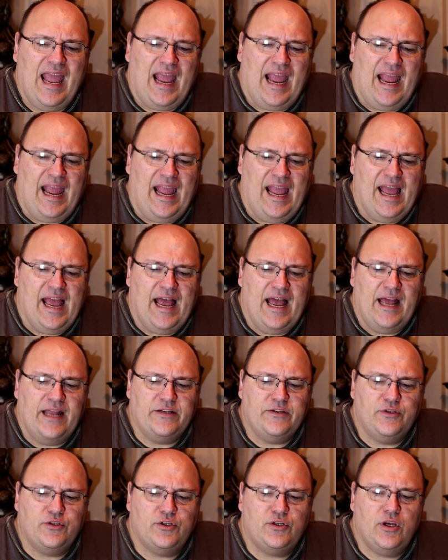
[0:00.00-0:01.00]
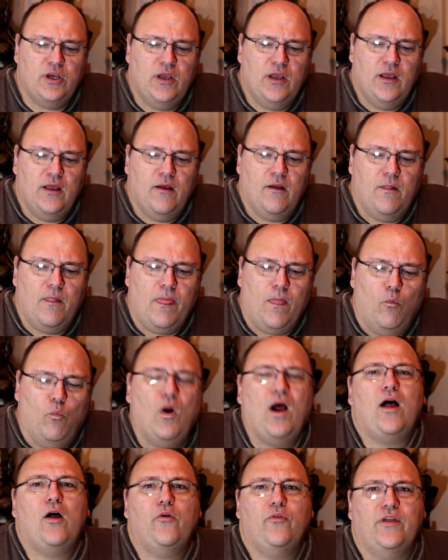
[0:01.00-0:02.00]
And
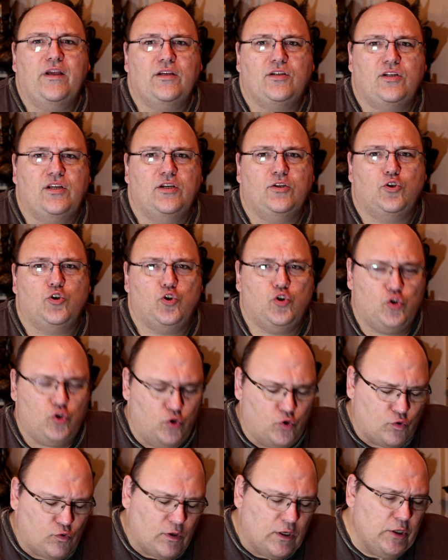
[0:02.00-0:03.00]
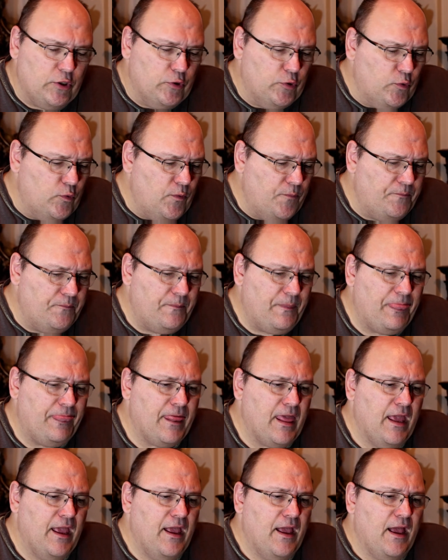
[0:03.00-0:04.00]
while this is true,
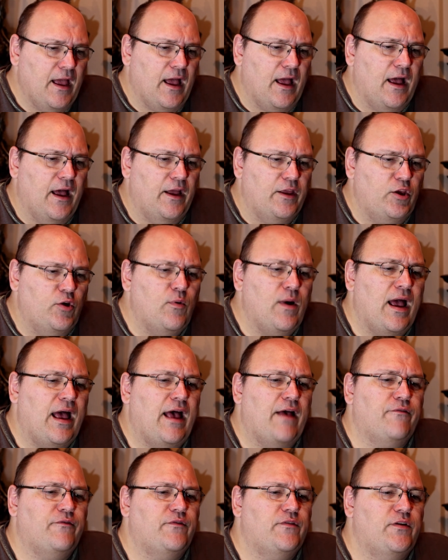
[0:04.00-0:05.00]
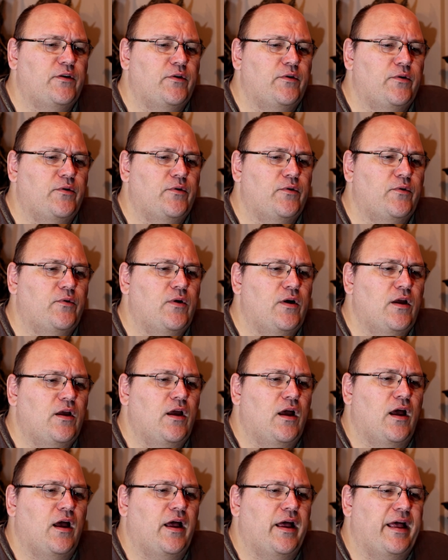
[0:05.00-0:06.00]
you have to
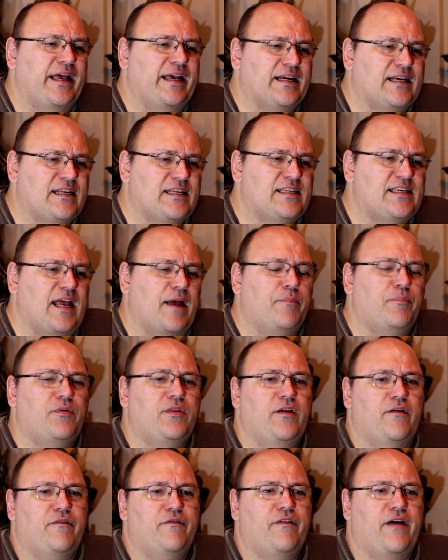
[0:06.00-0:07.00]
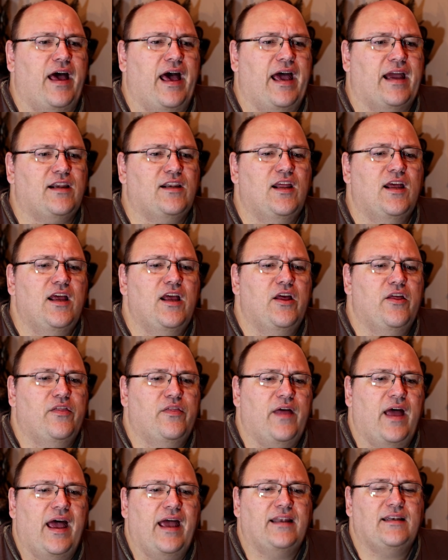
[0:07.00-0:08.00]
accept the fact
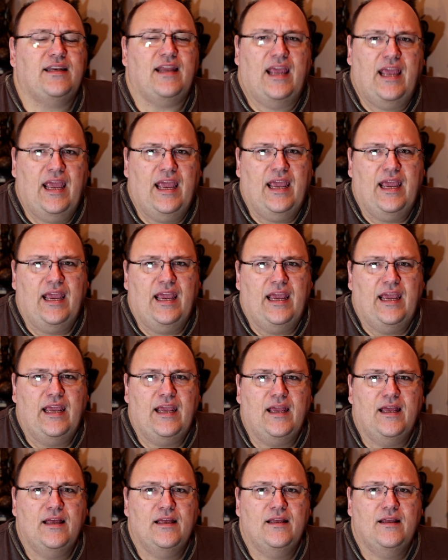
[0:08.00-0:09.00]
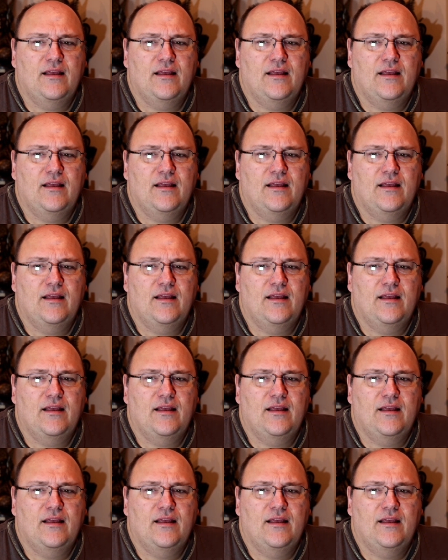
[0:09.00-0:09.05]
that a